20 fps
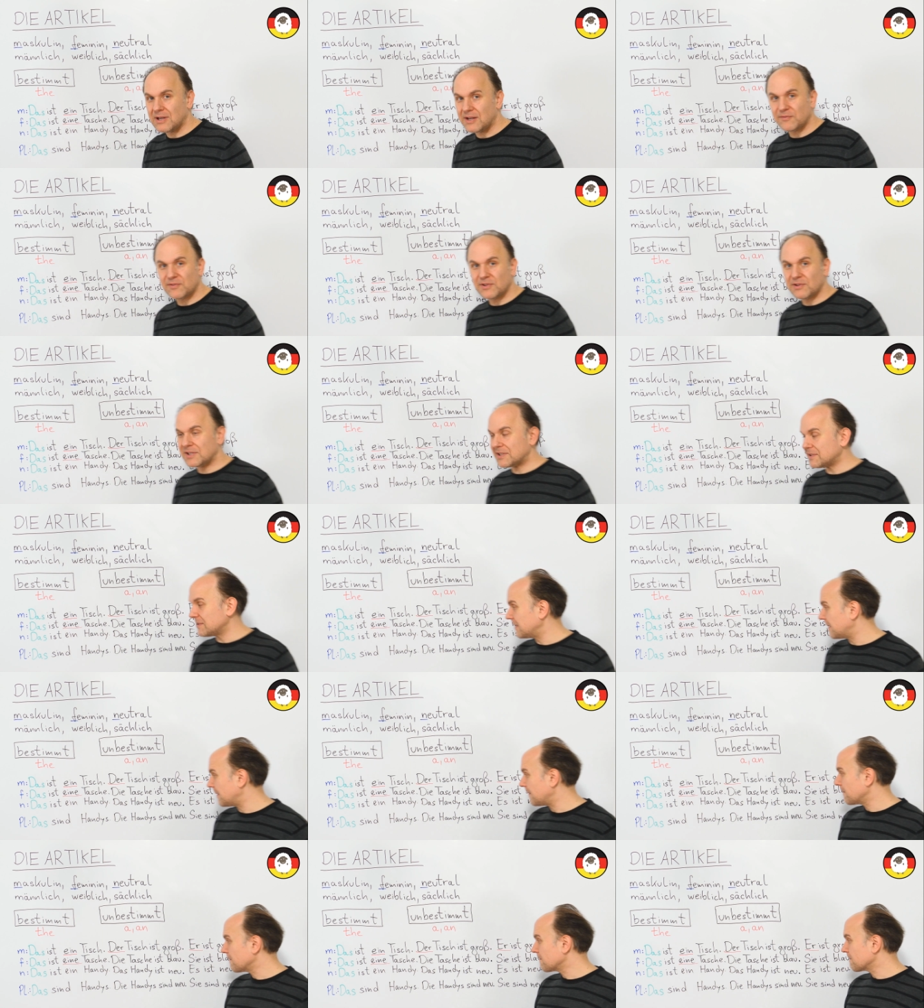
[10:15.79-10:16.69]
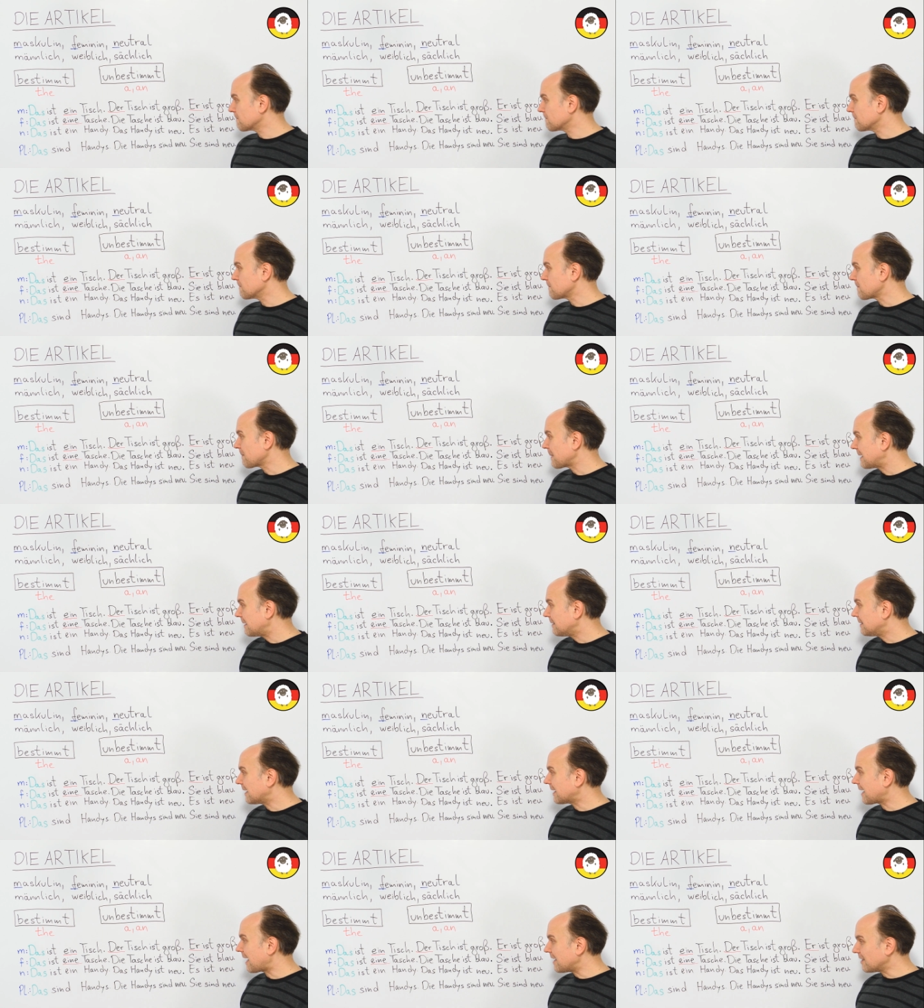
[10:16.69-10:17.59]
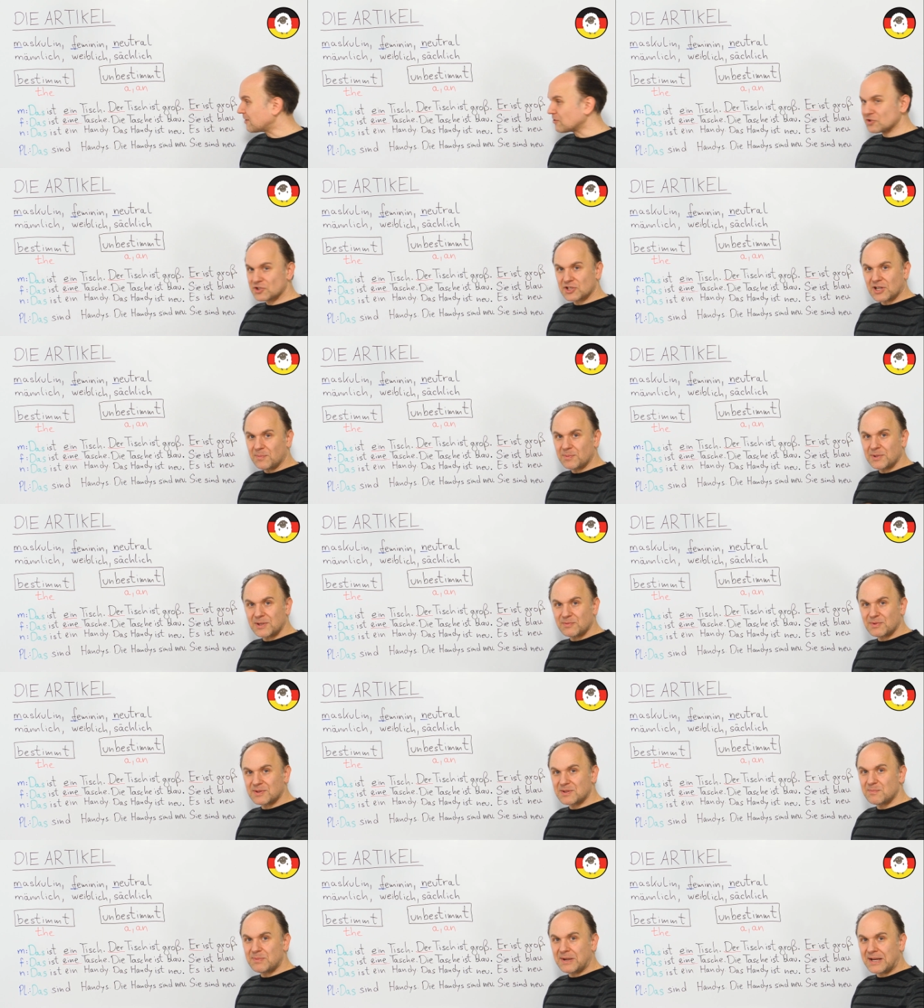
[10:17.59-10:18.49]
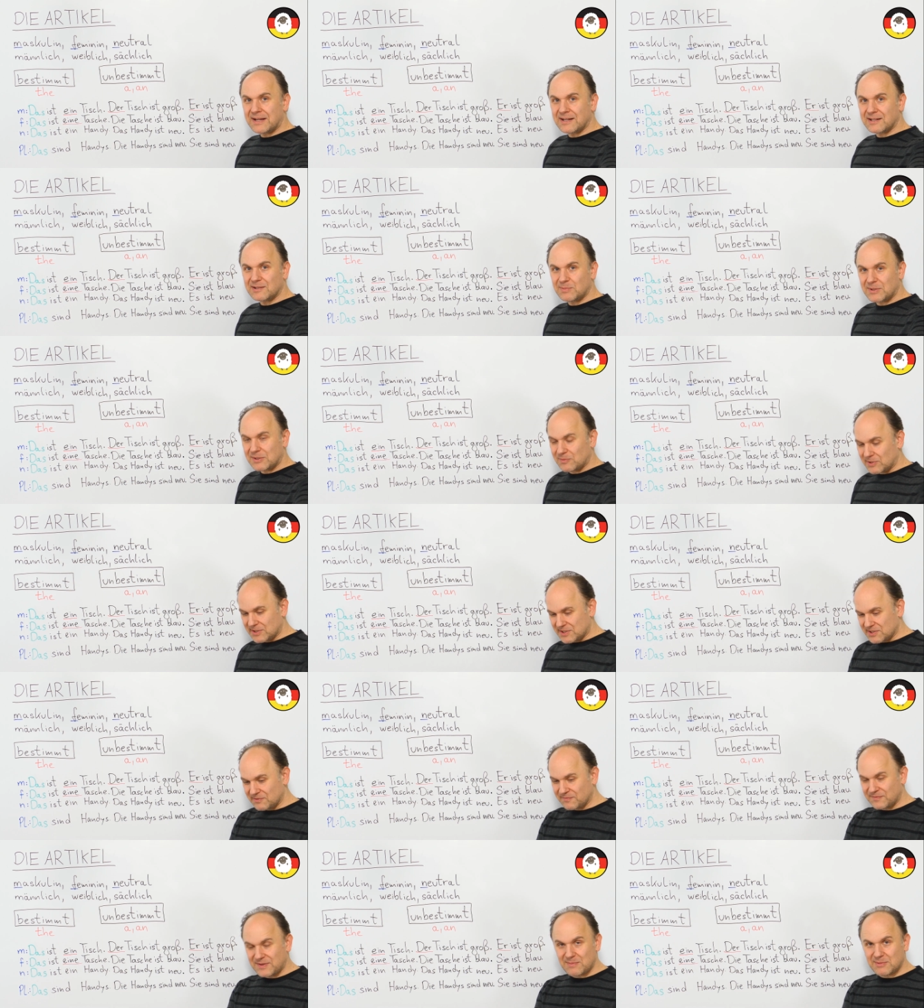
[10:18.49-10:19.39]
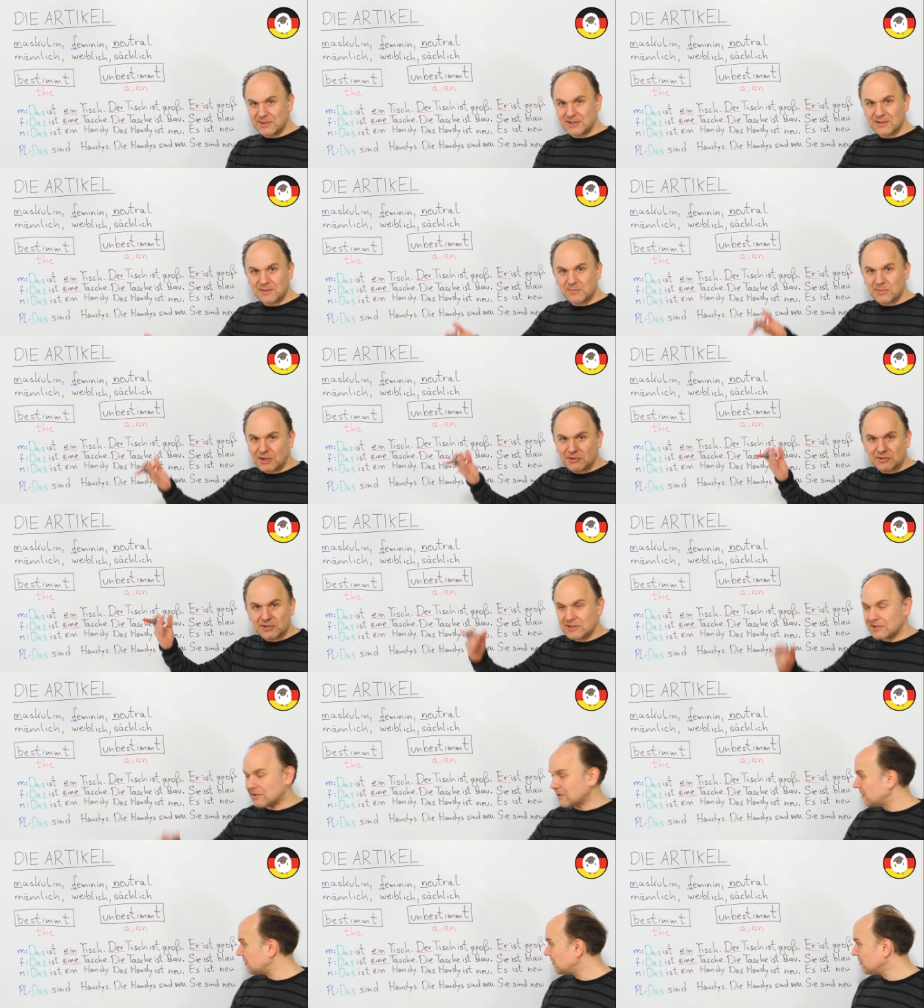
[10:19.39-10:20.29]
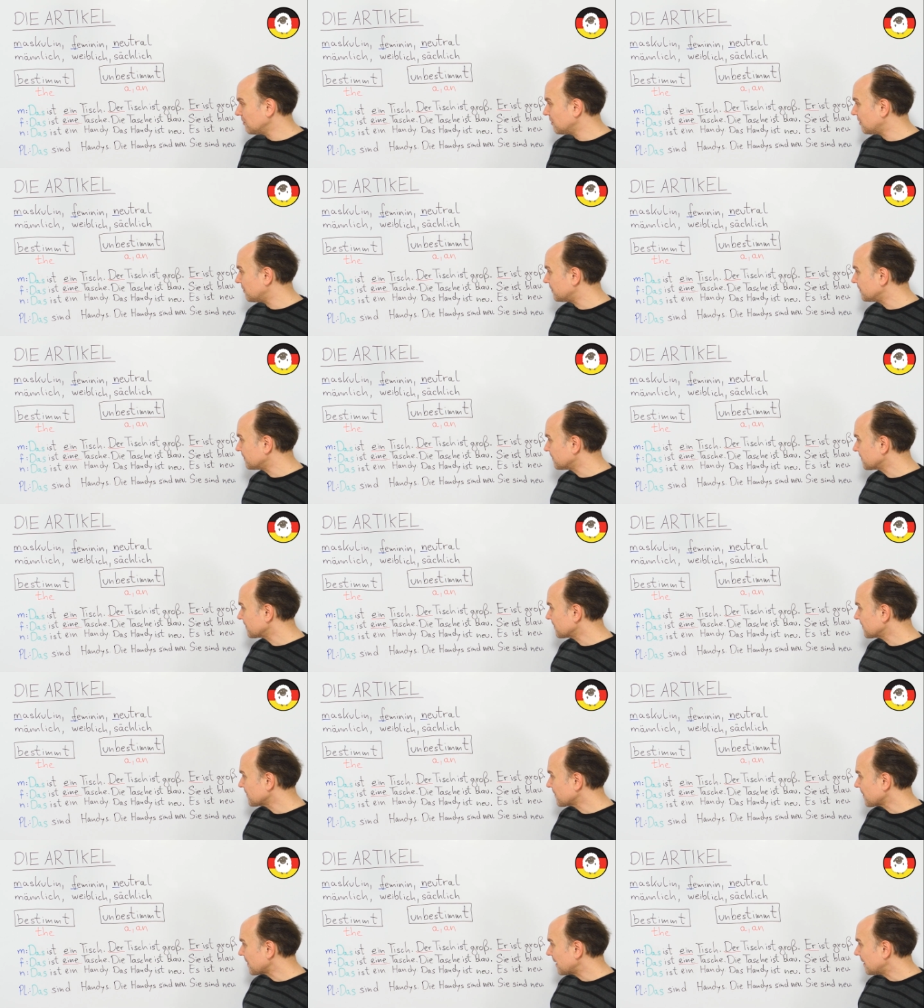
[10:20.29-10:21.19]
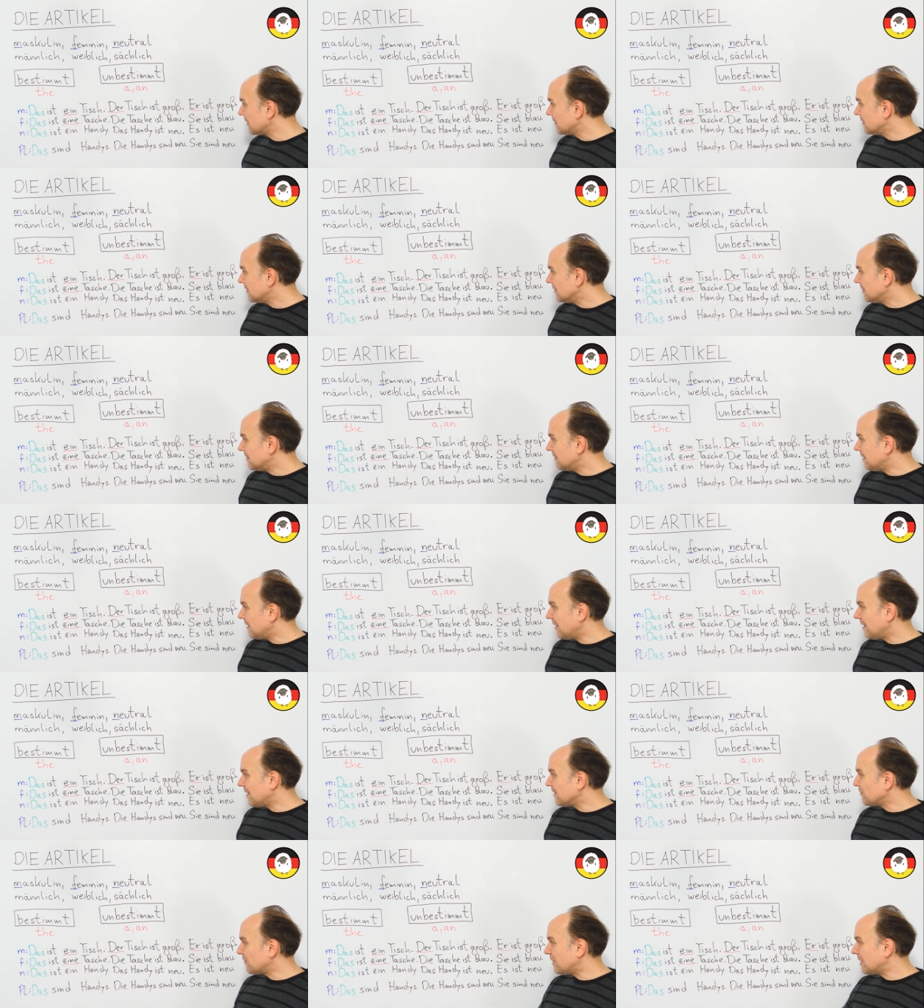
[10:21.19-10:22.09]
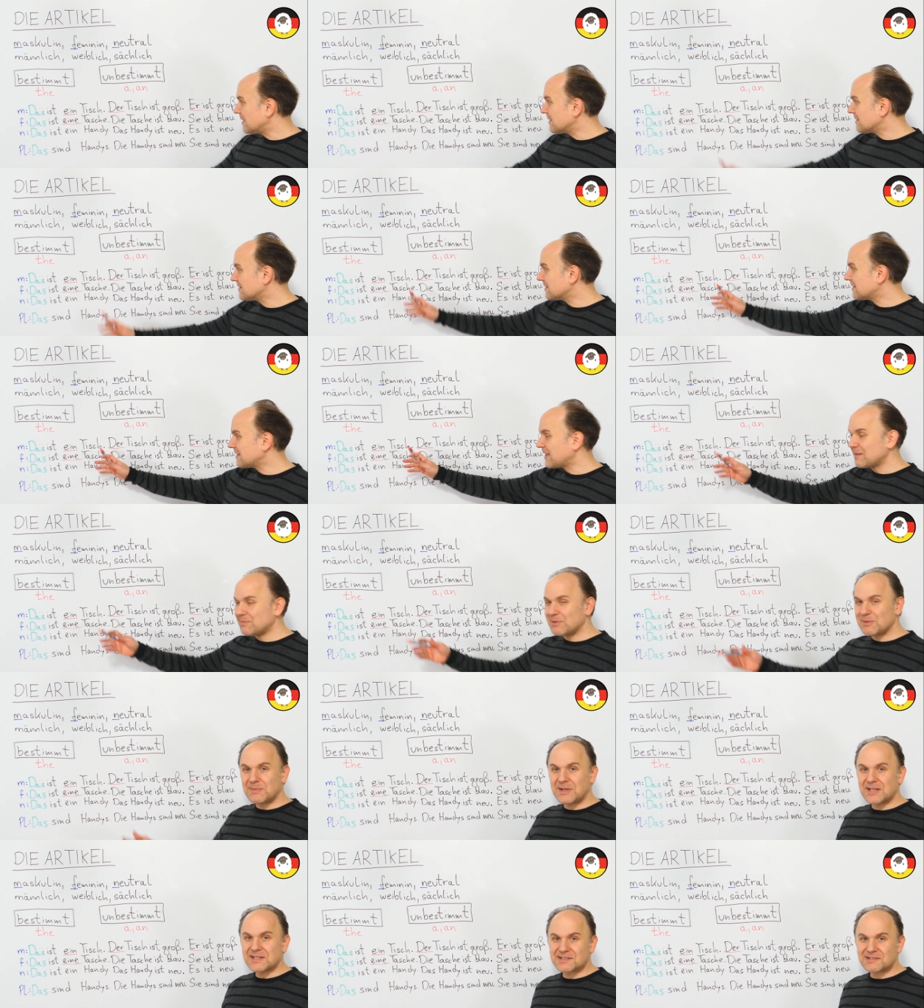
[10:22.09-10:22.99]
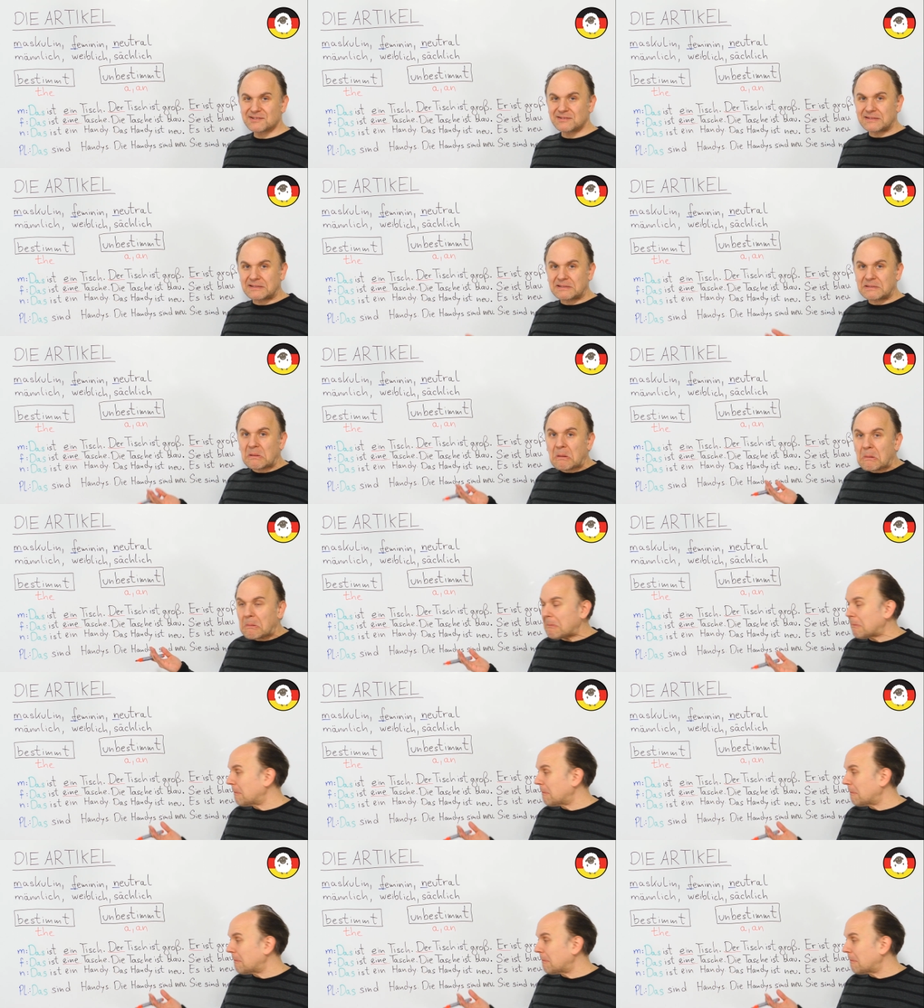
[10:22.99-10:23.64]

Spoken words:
I have no idea. Like, I go shopping with a bag, but what's so feminine about it? I don't know. And why is a table masculine?